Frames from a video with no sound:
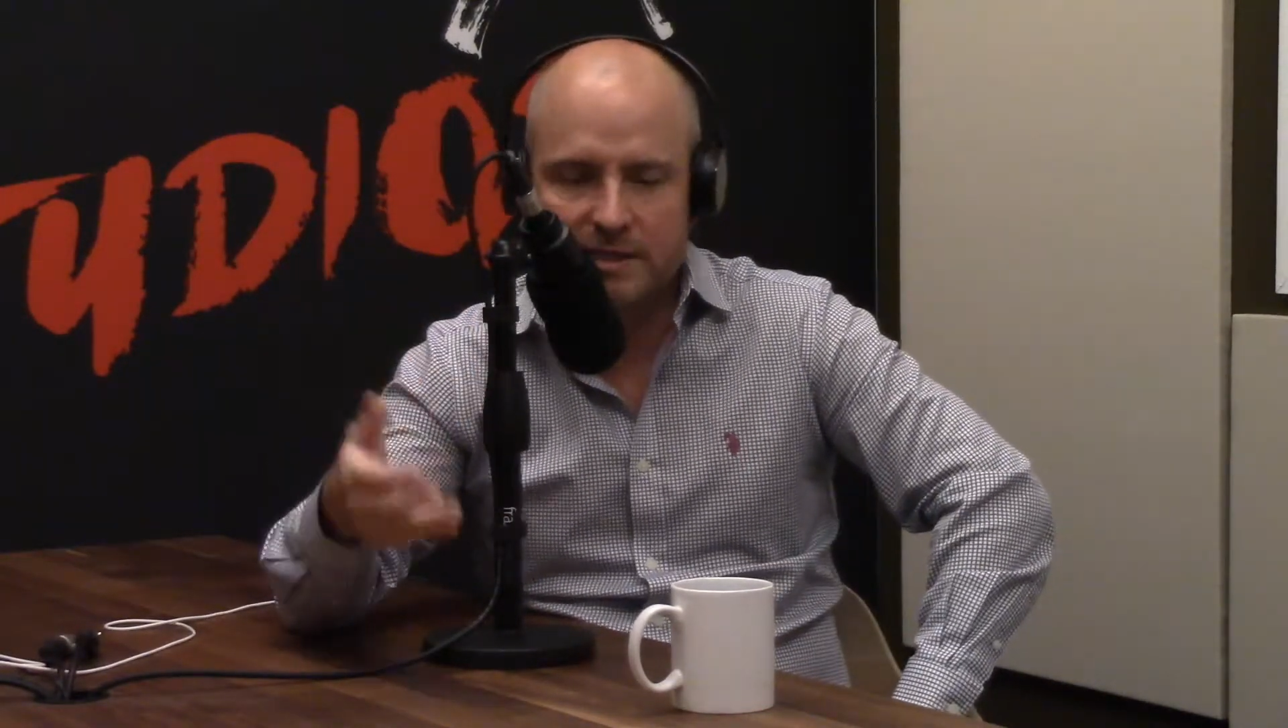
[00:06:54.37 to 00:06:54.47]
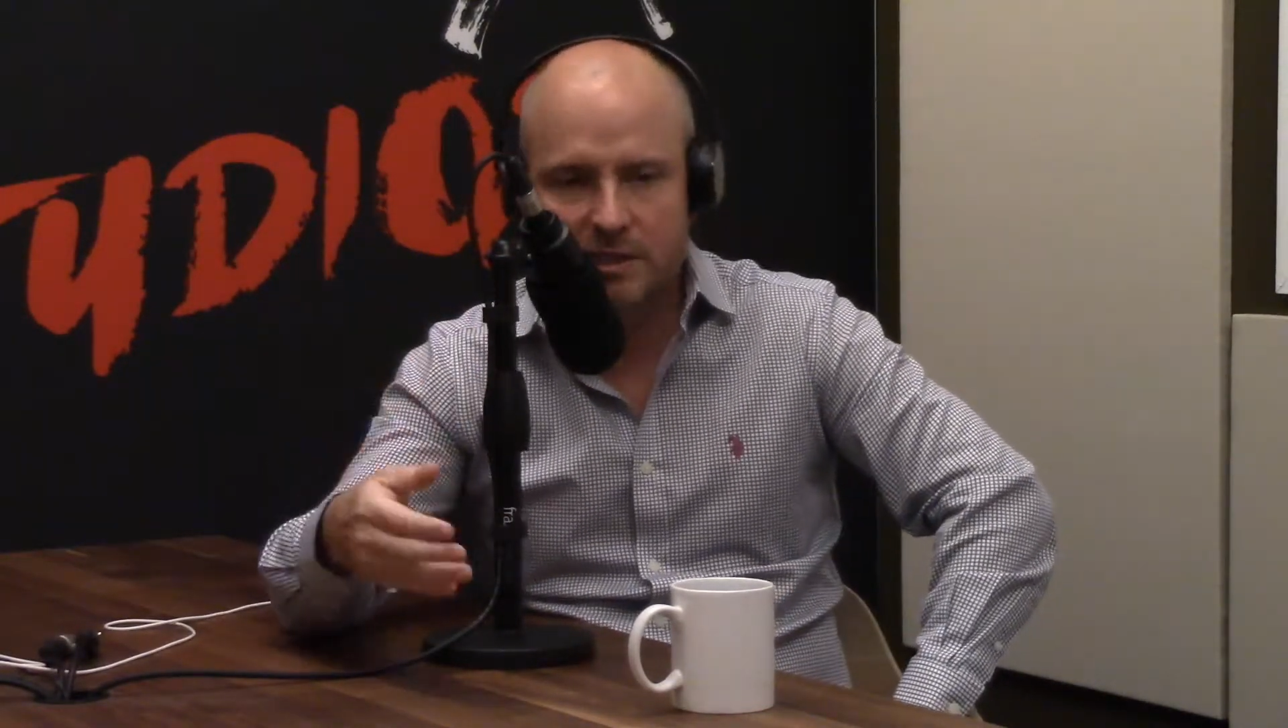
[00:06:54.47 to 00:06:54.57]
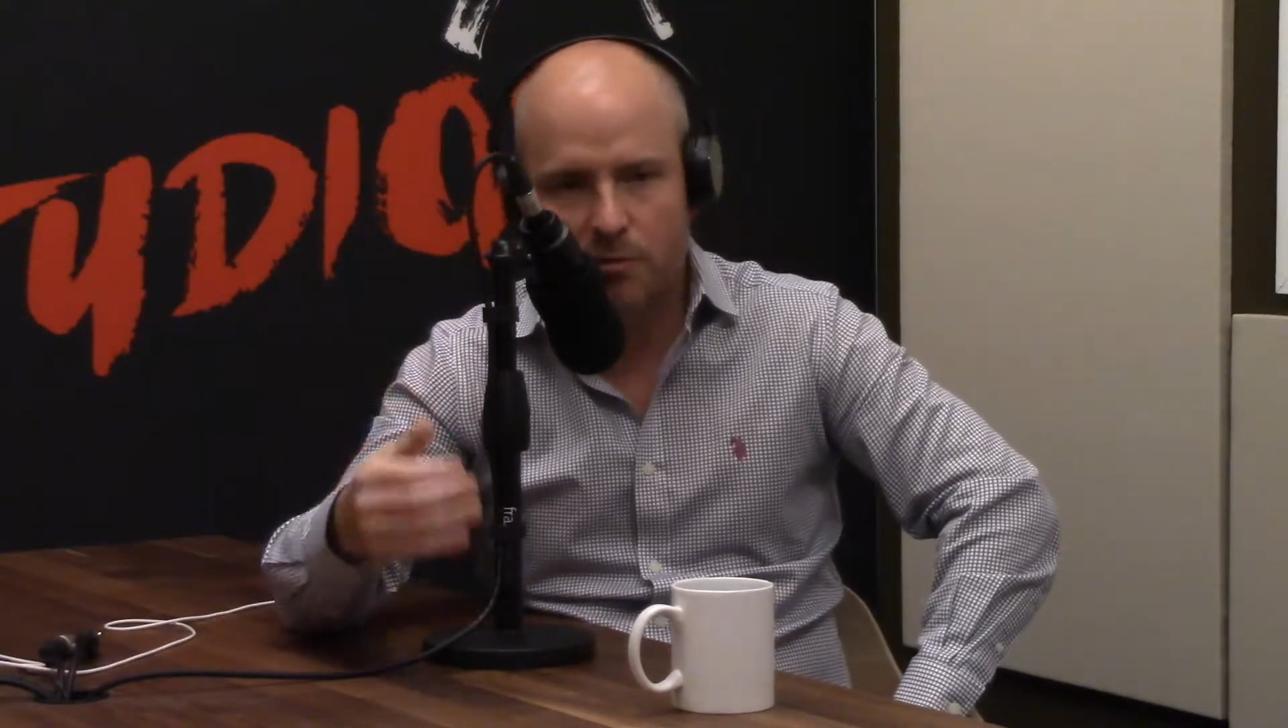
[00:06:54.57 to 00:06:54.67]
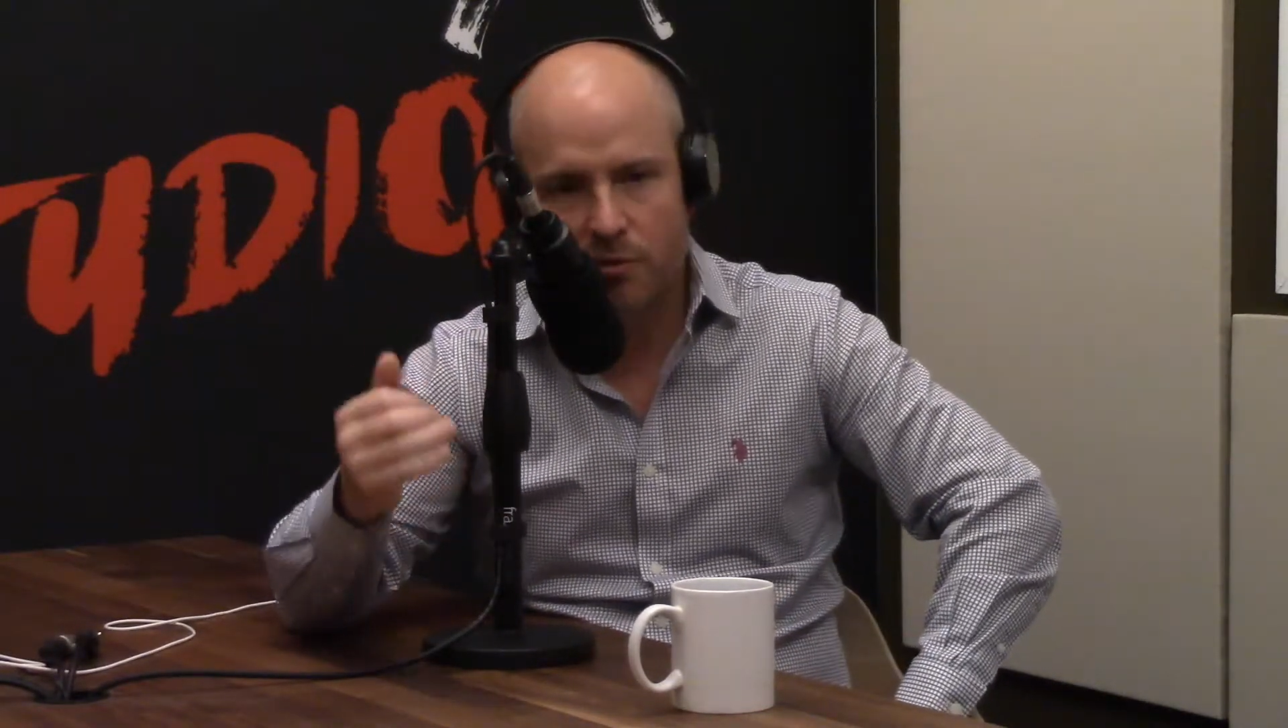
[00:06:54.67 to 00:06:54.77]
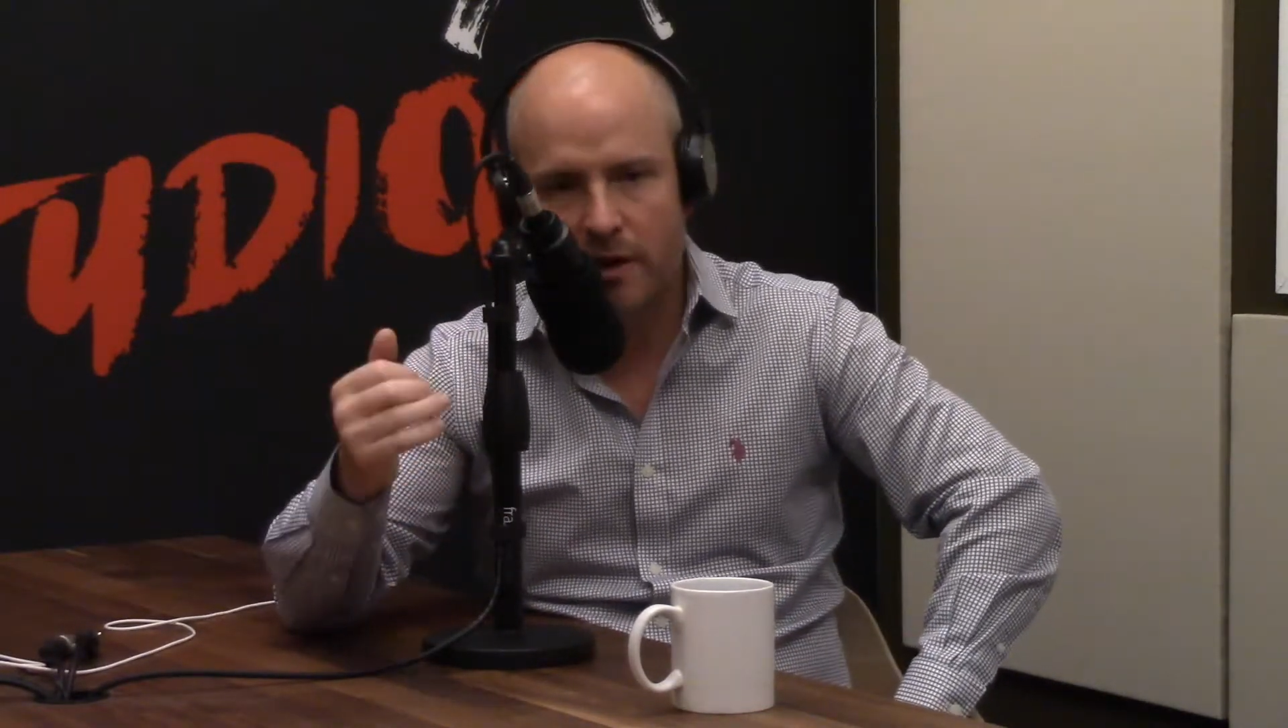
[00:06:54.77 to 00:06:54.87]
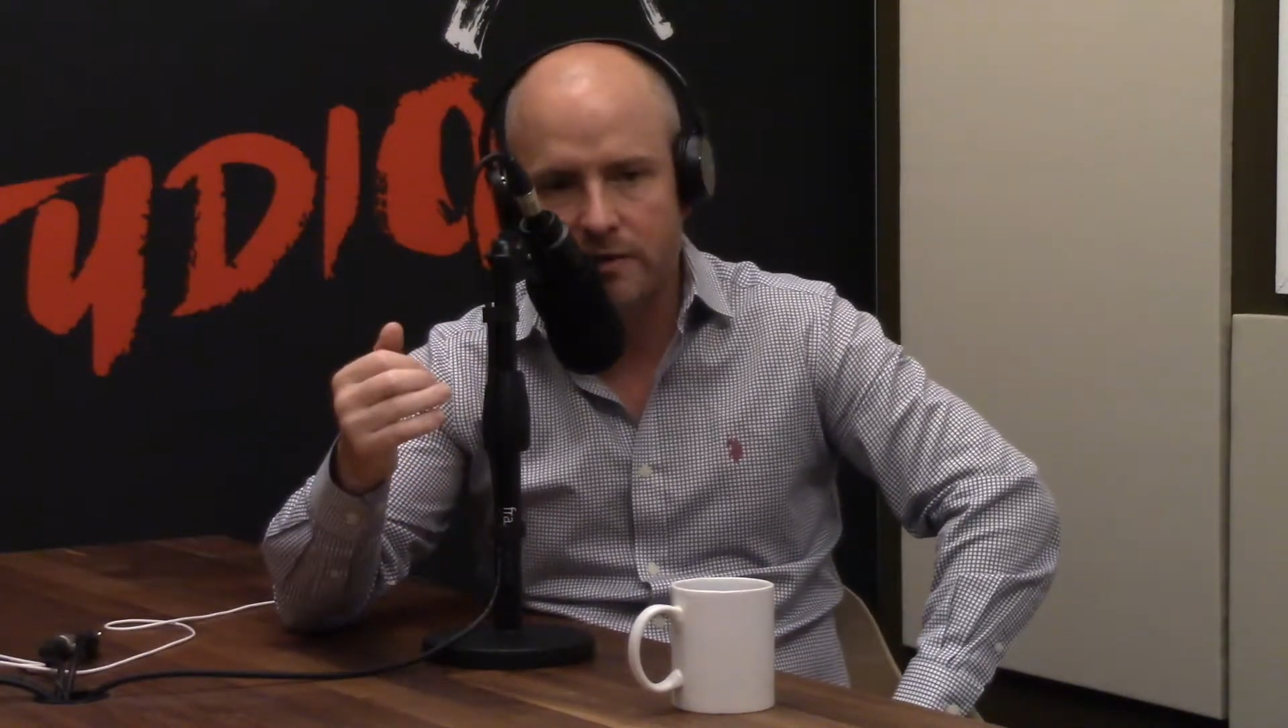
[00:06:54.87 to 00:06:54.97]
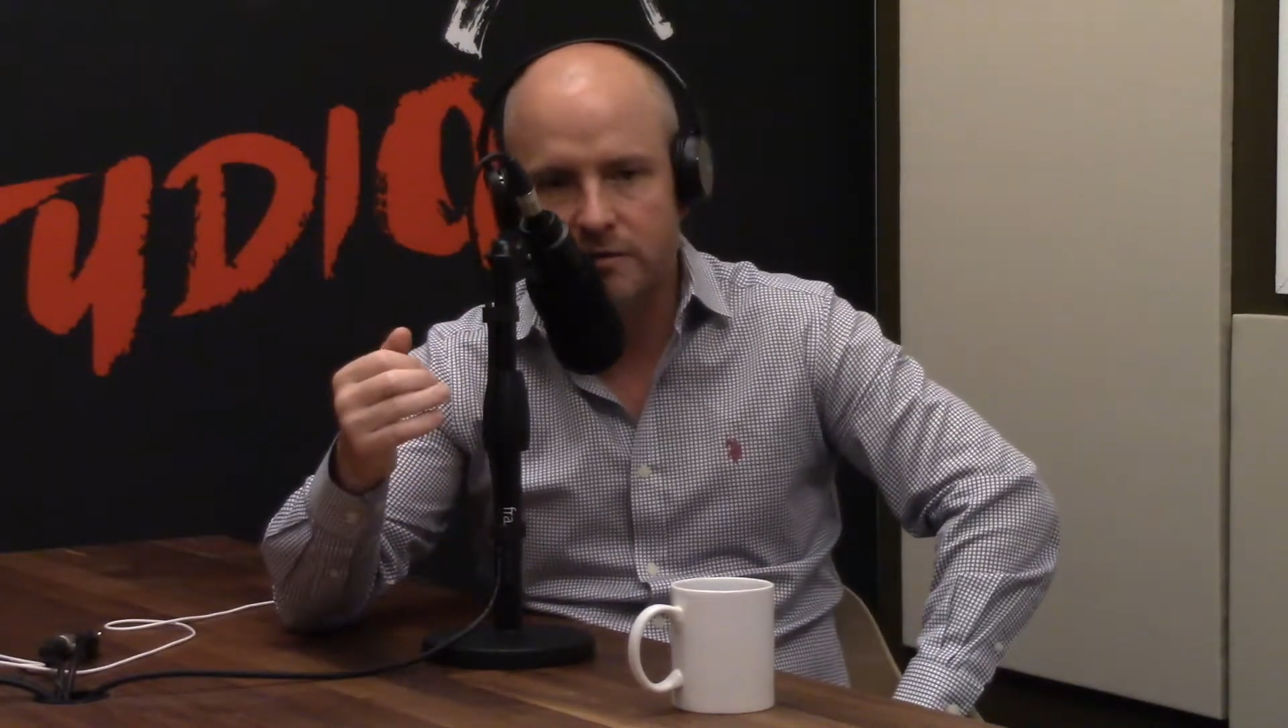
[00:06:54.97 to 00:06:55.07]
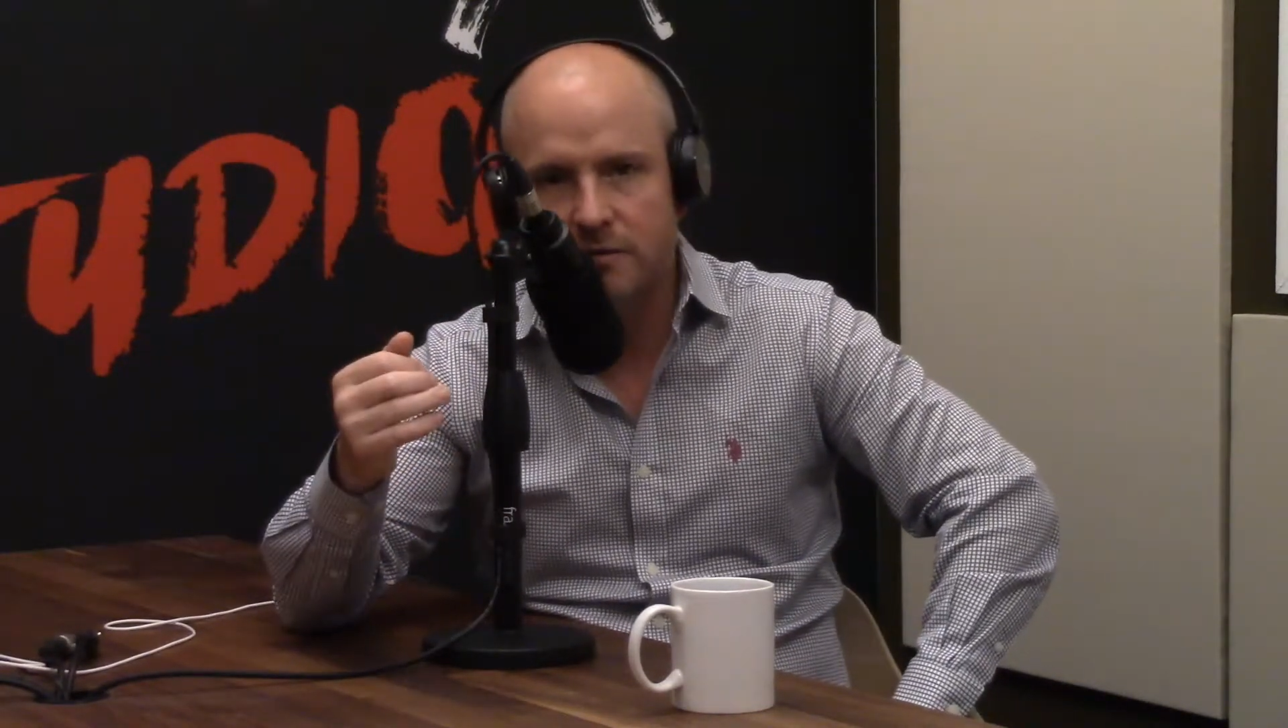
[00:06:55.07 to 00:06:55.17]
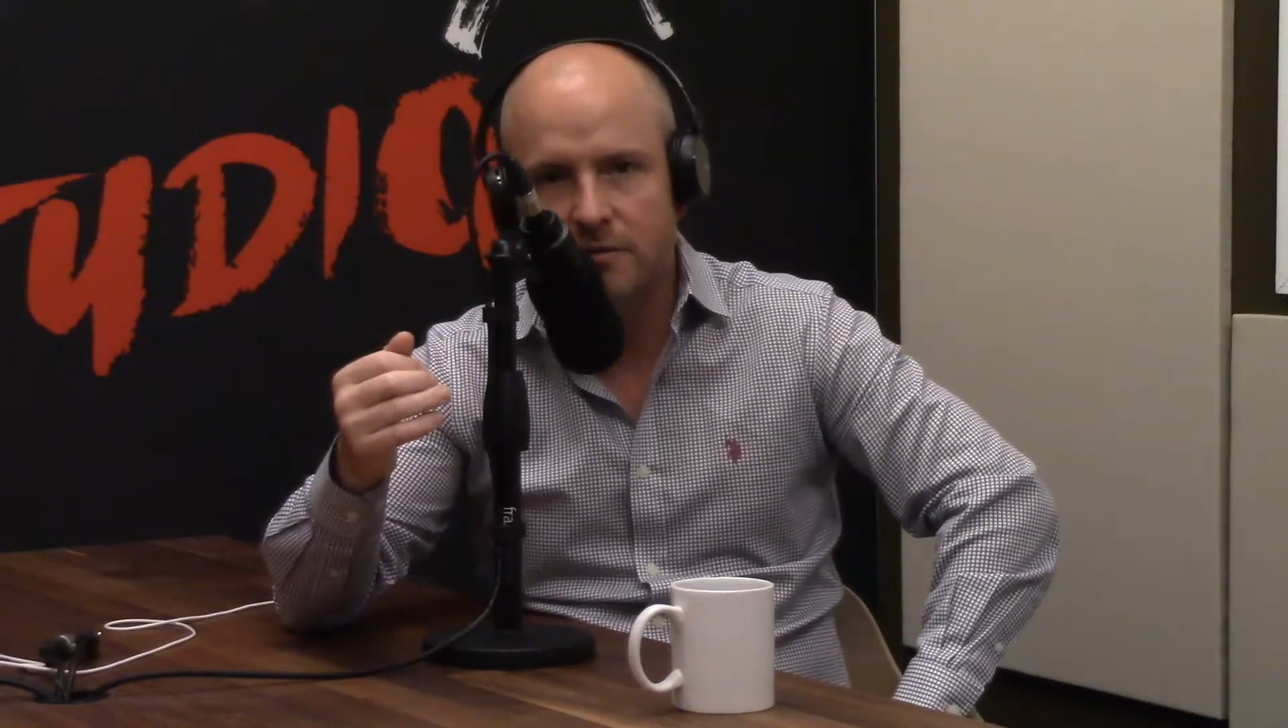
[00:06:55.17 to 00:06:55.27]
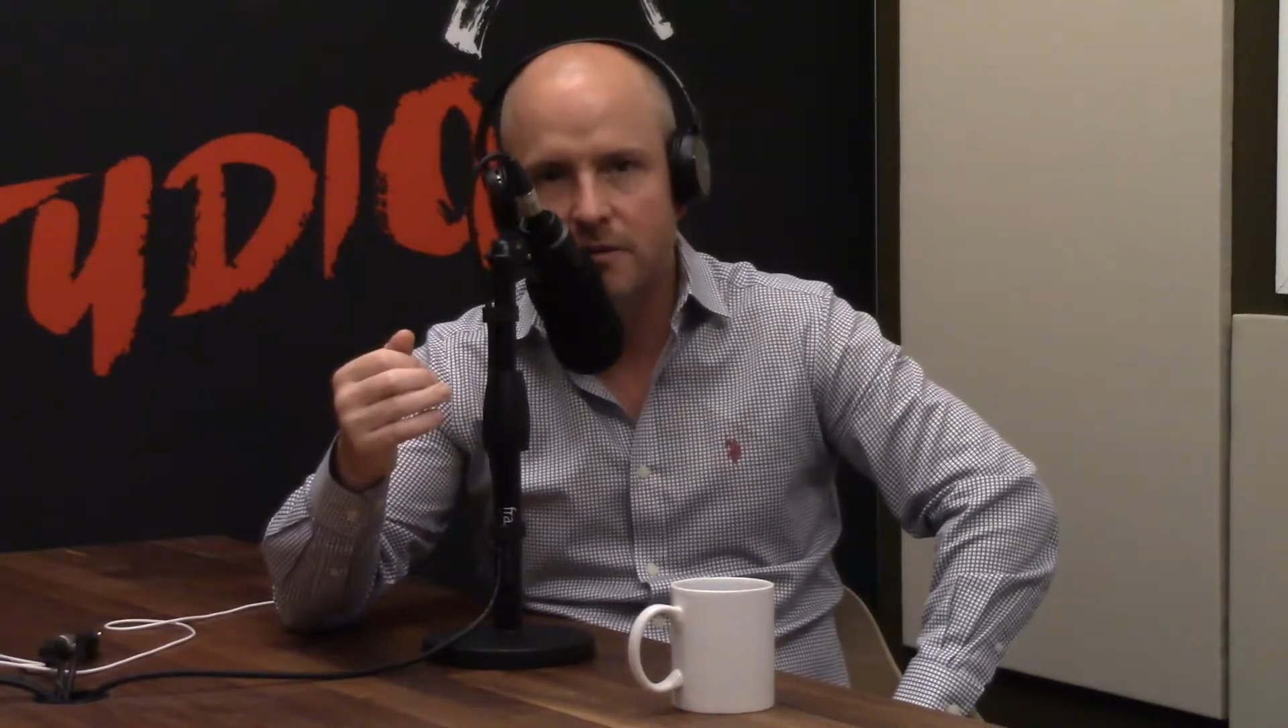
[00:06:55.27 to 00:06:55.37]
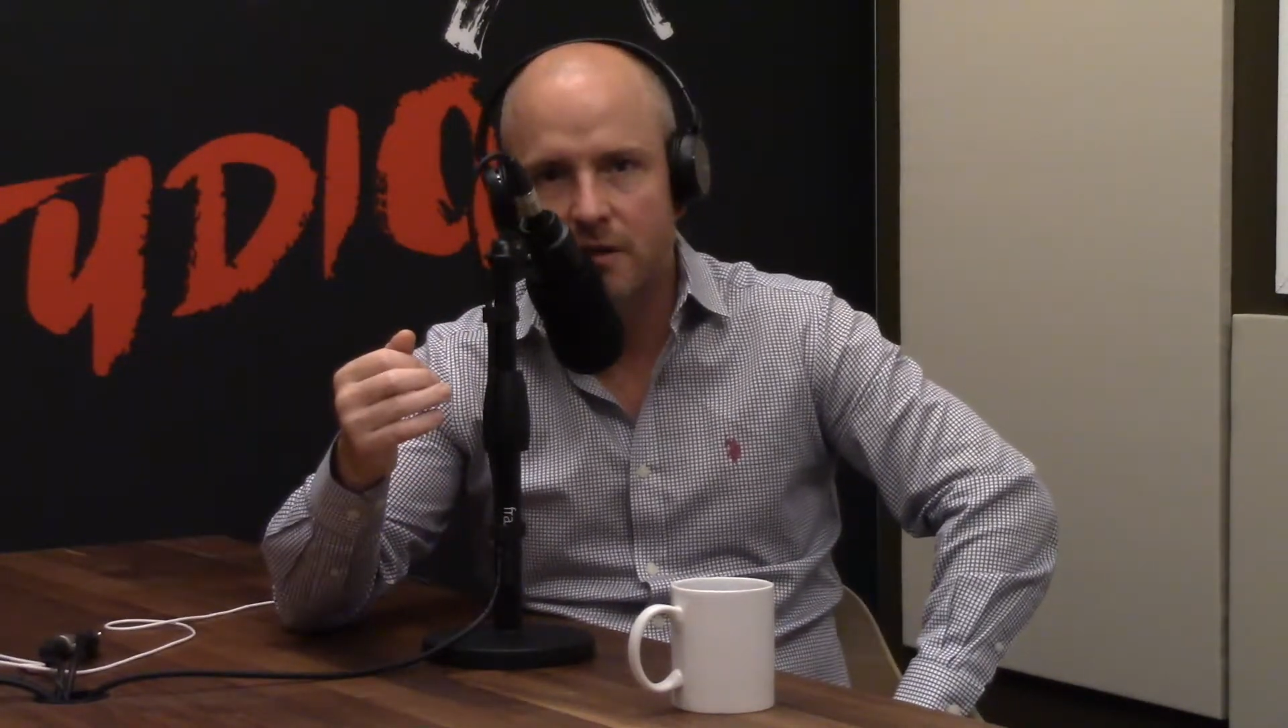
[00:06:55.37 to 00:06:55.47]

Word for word: depressed?